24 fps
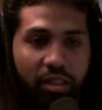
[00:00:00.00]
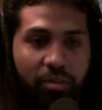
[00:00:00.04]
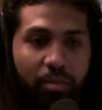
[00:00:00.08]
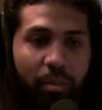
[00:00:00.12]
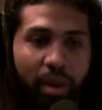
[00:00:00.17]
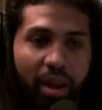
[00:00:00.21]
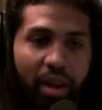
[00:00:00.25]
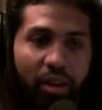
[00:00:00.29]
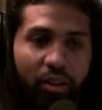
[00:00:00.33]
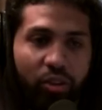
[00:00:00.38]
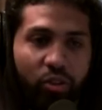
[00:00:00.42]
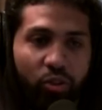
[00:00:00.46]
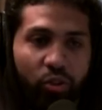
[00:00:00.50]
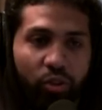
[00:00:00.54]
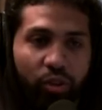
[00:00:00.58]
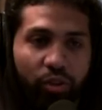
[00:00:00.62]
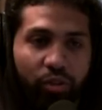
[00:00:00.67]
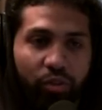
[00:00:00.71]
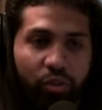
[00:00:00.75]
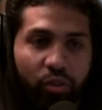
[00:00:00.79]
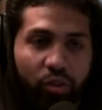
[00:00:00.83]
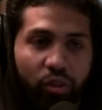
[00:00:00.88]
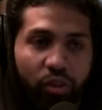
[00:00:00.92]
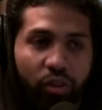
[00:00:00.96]
it's
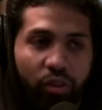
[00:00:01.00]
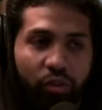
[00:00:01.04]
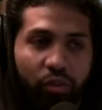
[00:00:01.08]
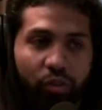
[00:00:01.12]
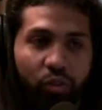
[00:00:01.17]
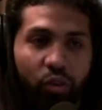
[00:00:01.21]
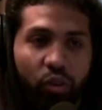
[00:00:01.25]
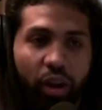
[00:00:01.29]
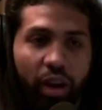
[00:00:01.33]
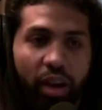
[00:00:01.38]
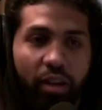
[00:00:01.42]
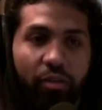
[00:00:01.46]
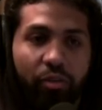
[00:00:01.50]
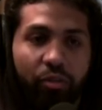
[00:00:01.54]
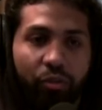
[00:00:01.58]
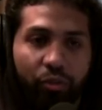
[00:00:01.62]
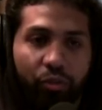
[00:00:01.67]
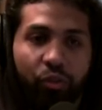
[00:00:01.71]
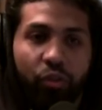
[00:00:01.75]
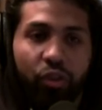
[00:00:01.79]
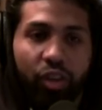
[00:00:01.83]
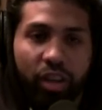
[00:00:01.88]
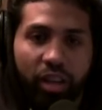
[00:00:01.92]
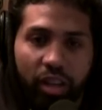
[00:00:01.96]
mandatory for for a
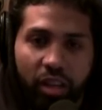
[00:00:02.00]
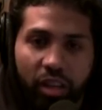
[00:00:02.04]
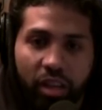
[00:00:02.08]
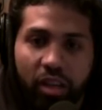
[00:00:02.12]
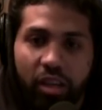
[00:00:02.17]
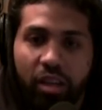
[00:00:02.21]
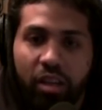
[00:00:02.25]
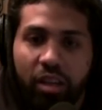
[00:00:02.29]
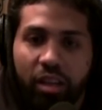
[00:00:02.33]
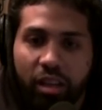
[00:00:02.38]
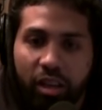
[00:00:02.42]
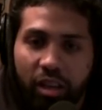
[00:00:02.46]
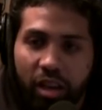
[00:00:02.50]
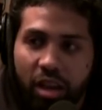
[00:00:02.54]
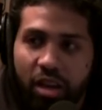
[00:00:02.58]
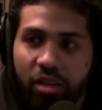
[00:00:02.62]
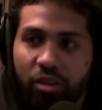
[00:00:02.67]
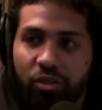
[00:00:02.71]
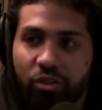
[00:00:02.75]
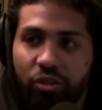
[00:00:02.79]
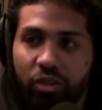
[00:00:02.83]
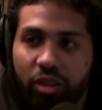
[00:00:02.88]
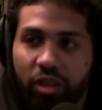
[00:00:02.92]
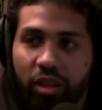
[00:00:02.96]
free
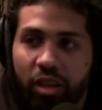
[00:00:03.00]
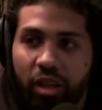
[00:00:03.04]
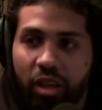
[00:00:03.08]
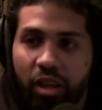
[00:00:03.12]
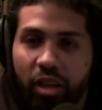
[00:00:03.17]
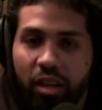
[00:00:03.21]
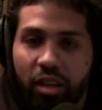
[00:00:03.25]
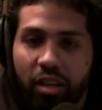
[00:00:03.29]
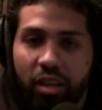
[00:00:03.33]
country,